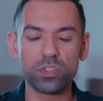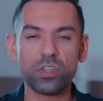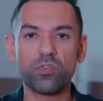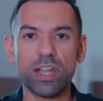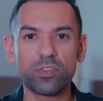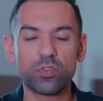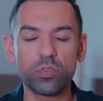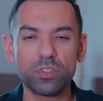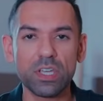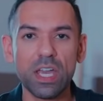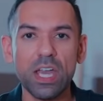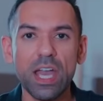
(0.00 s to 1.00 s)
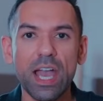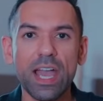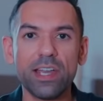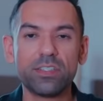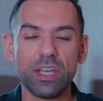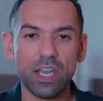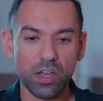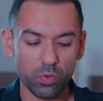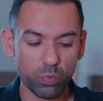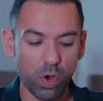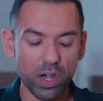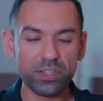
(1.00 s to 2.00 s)
your retros, and
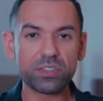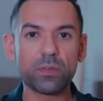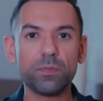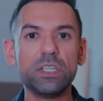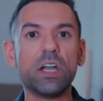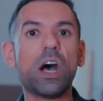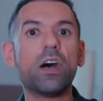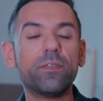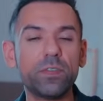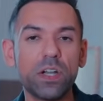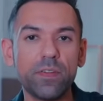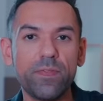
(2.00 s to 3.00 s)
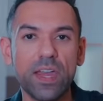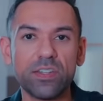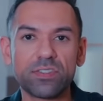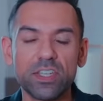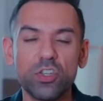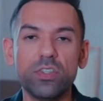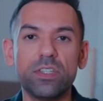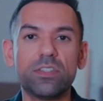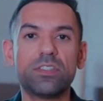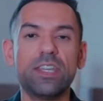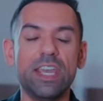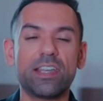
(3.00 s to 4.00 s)
what are some of the other events that you need to
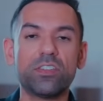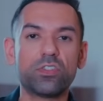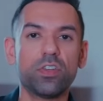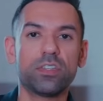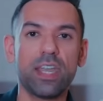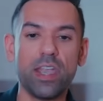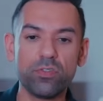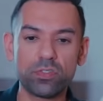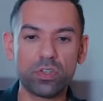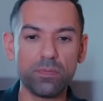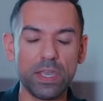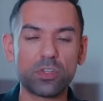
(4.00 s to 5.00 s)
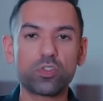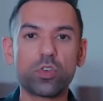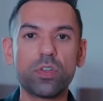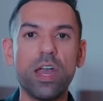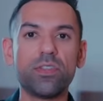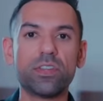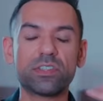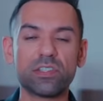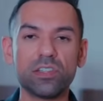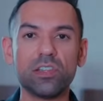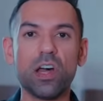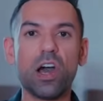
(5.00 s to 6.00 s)
take into account to make sure this
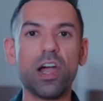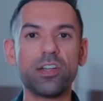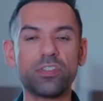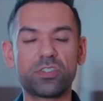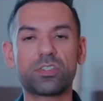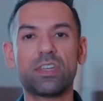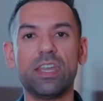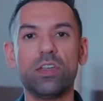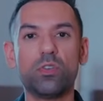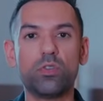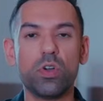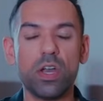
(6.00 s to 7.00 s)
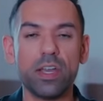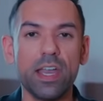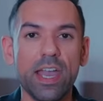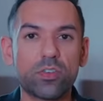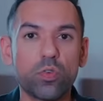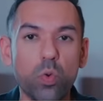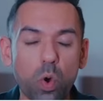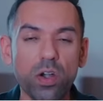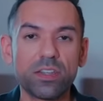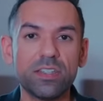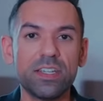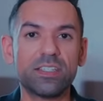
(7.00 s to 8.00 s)
large-scale
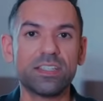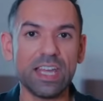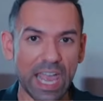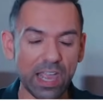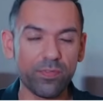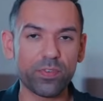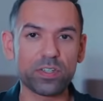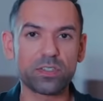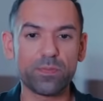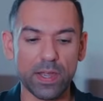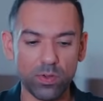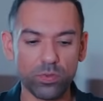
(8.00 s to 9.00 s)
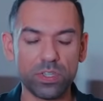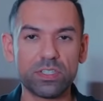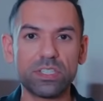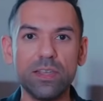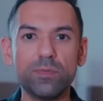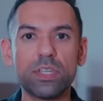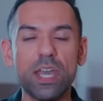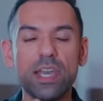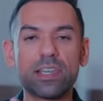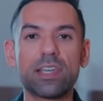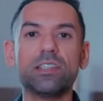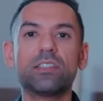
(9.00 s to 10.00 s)
coordinated effort by all these teams
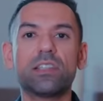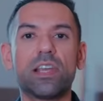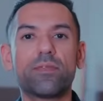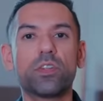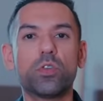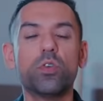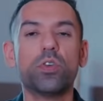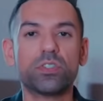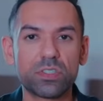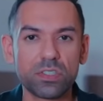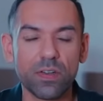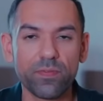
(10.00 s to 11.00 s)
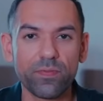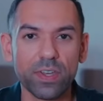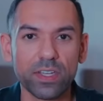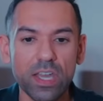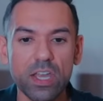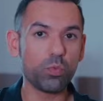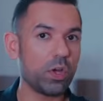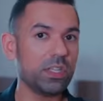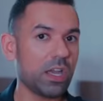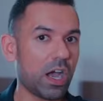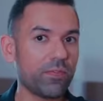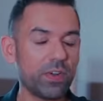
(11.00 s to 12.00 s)
can deliver you something.
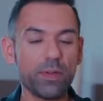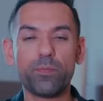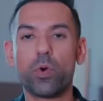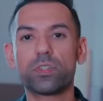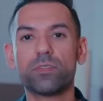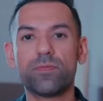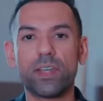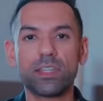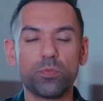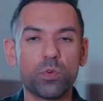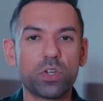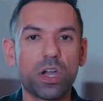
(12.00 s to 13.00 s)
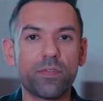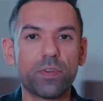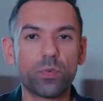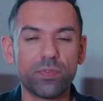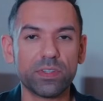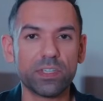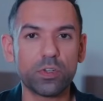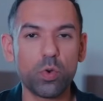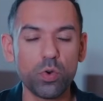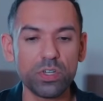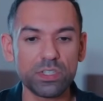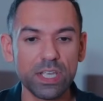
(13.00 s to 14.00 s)
One other important thing that we'll cover within the
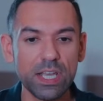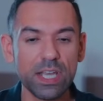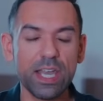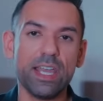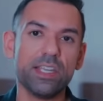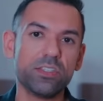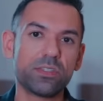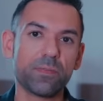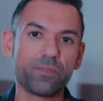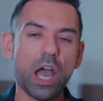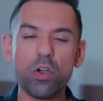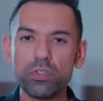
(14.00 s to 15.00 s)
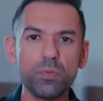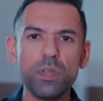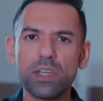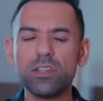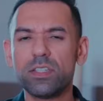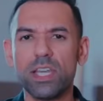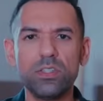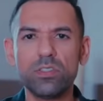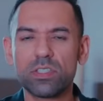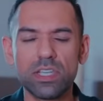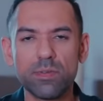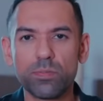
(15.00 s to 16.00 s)
course is how do we
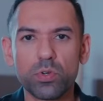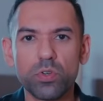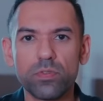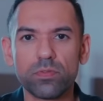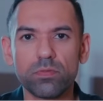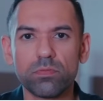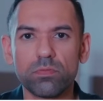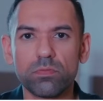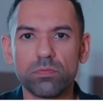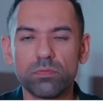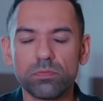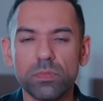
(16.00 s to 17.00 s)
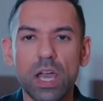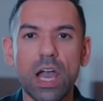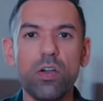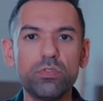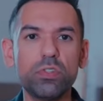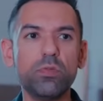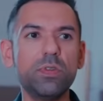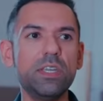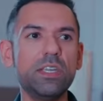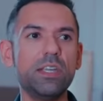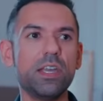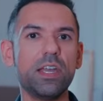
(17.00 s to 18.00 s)
continuously improve? How do
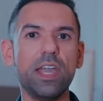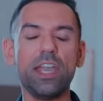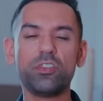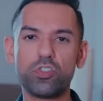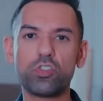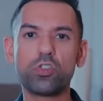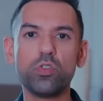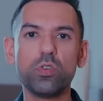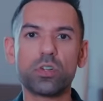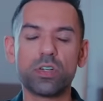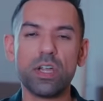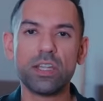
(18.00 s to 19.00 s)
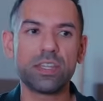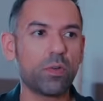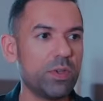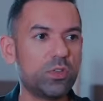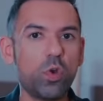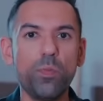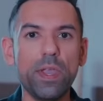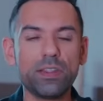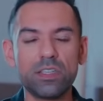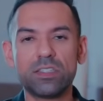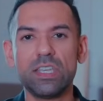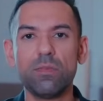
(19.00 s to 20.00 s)
we ensure that we don't make
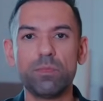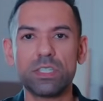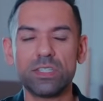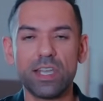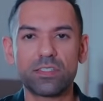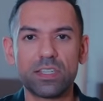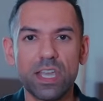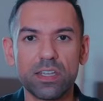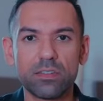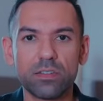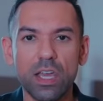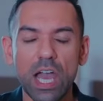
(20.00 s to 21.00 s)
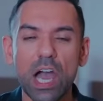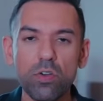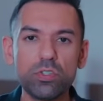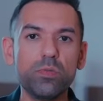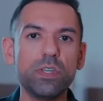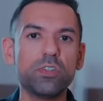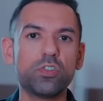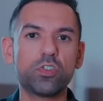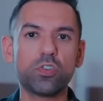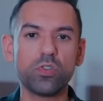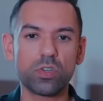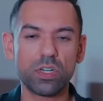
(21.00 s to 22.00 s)
the same mistakes again? How do we
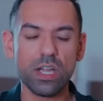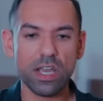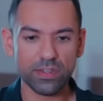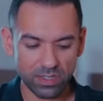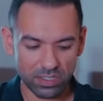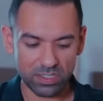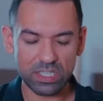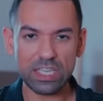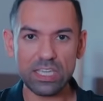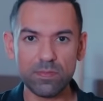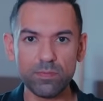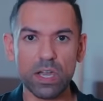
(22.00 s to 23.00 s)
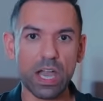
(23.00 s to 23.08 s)
ensure that the team,